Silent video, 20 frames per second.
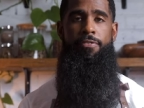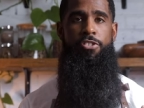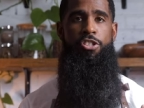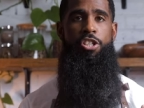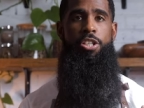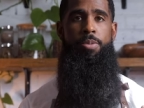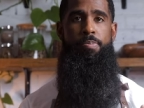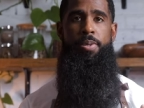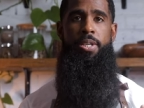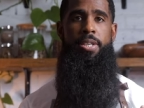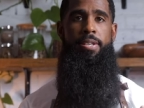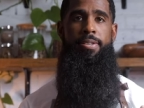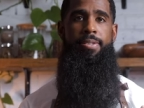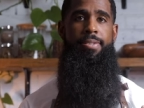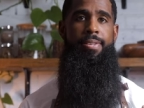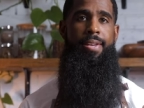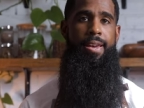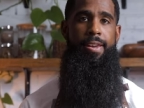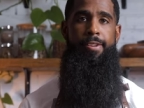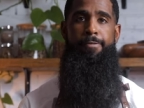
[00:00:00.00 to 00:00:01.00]
of chickpeas
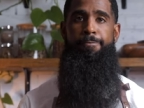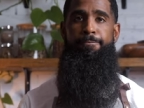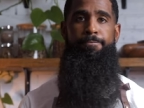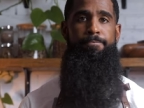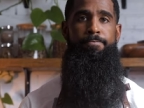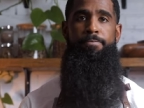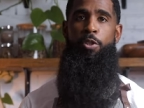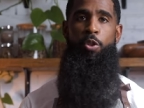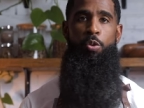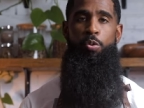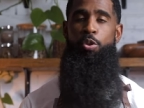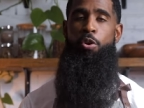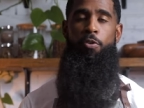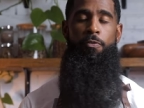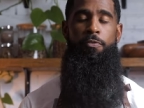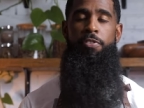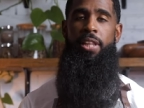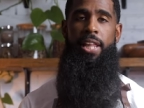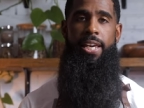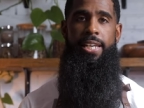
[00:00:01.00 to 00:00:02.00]
that you
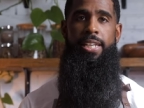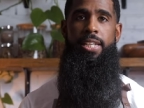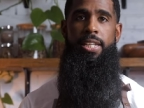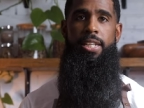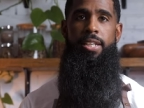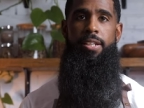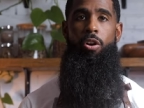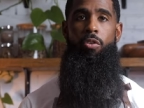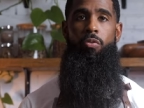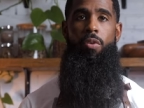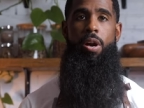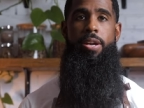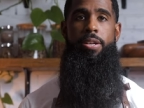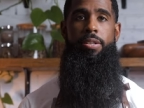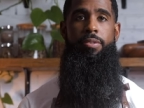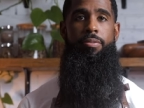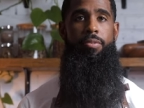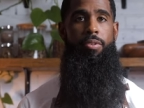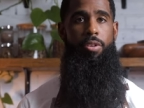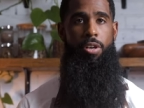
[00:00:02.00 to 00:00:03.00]
don't feel like eating. All
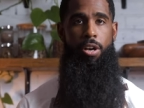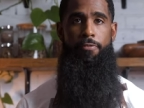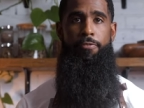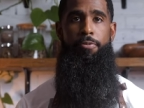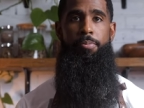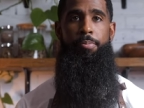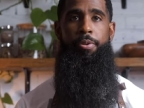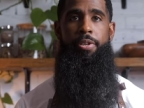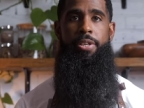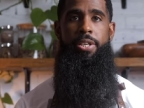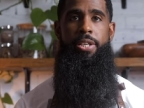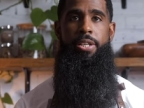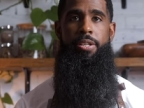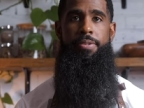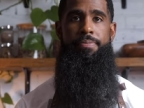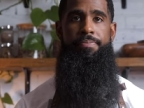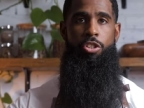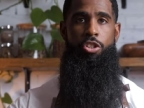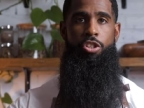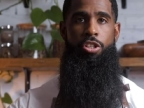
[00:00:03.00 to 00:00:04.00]
right, oven
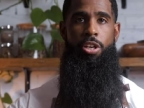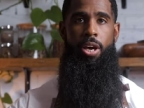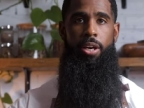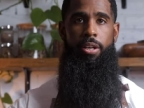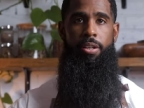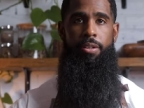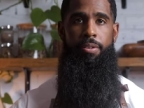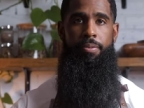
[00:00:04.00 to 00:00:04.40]
preheated, check.